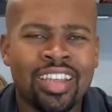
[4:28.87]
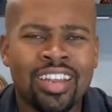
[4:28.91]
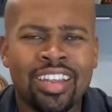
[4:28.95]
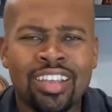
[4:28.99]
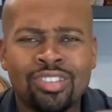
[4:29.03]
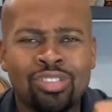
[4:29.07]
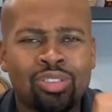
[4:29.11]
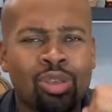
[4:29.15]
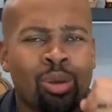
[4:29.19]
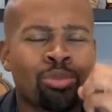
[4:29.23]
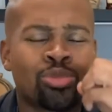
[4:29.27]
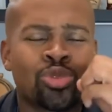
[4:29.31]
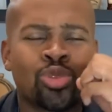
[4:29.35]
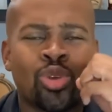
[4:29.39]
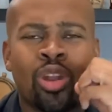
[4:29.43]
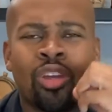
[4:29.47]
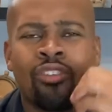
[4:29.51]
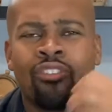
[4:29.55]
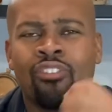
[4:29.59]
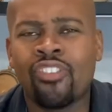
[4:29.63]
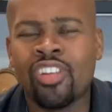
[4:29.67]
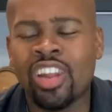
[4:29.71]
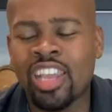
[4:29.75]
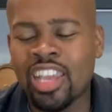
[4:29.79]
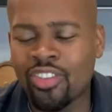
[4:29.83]
There's some sort of
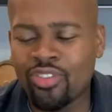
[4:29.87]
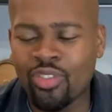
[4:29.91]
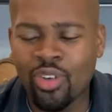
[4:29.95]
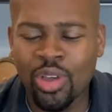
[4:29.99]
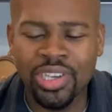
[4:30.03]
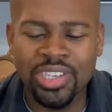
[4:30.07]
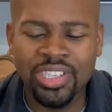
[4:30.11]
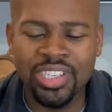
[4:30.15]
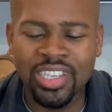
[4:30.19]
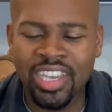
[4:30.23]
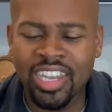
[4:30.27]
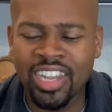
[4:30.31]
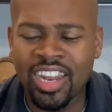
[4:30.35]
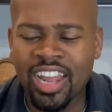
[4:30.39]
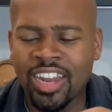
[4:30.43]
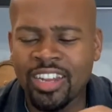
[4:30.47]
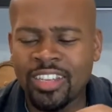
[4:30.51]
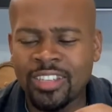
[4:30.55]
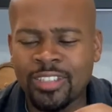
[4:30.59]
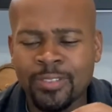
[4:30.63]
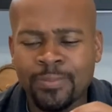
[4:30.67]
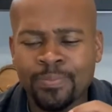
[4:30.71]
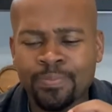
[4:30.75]
flavor in there that is